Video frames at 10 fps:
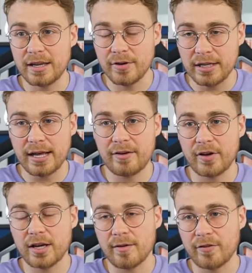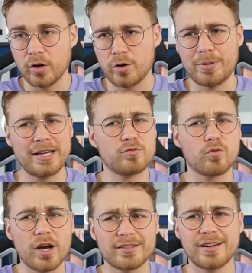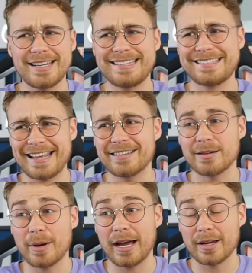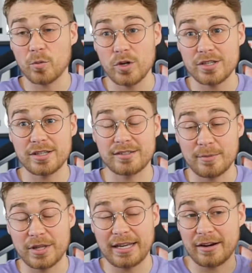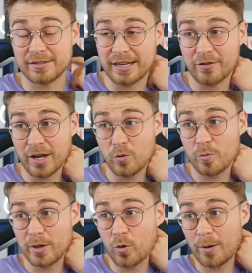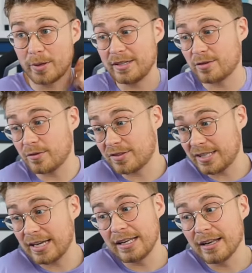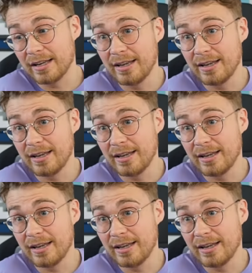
Even in that FA Cup final, he plays right-sided centre-back, which is something Gareth Southgate will be quite pleased to have seen,